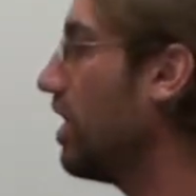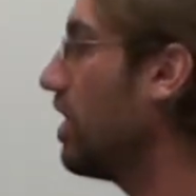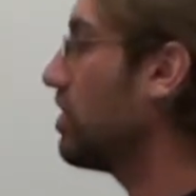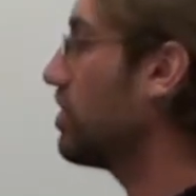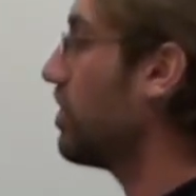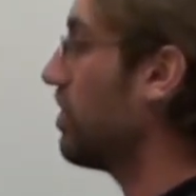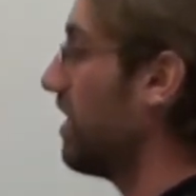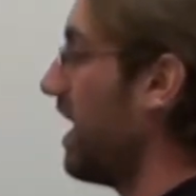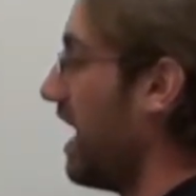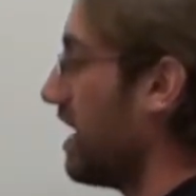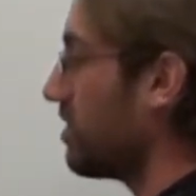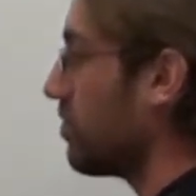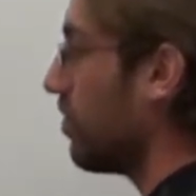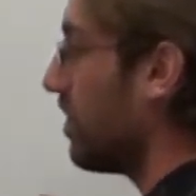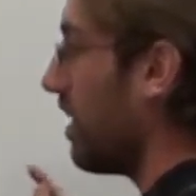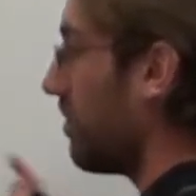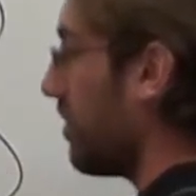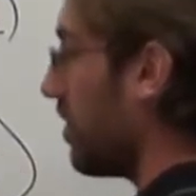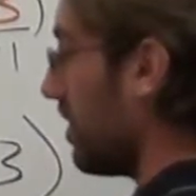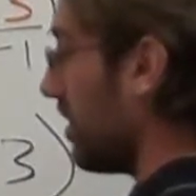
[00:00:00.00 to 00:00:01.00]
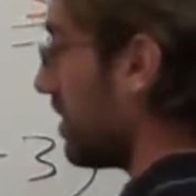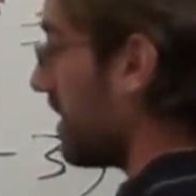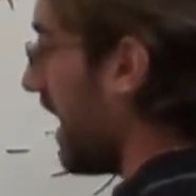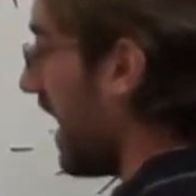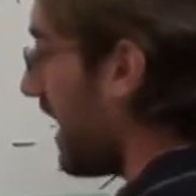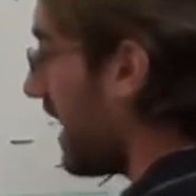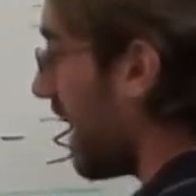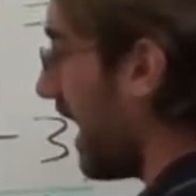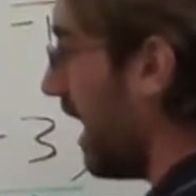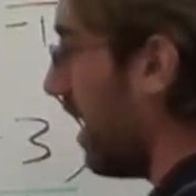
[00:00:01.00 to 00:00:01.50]
So that's what I'm going to
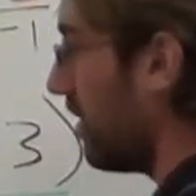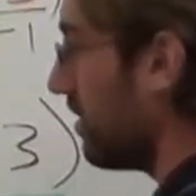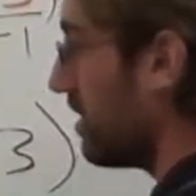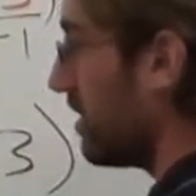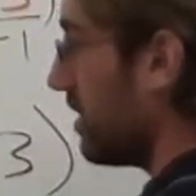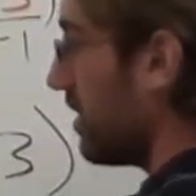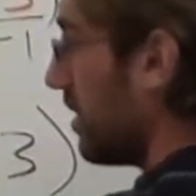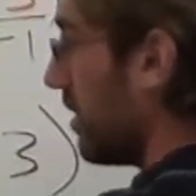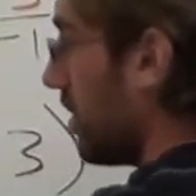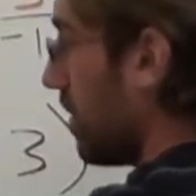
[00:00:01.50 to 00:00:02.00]
take out.